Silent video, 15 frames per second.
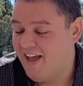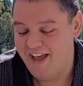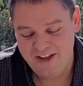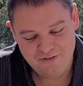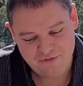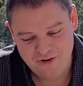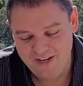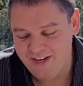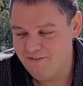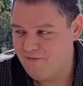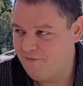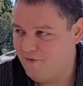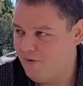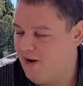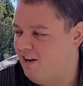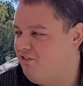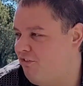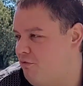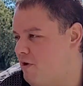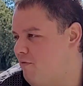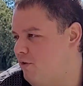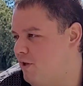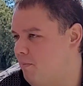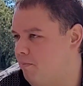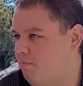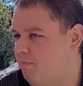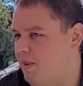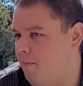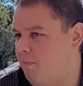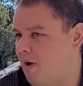Adrian Loves Food. I just review
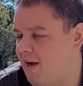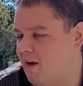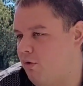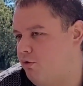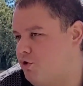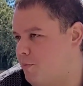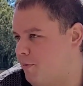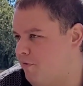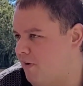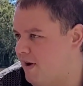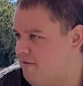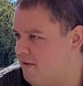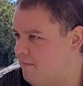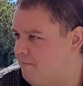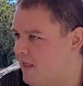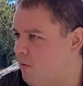I go to TripAdvisor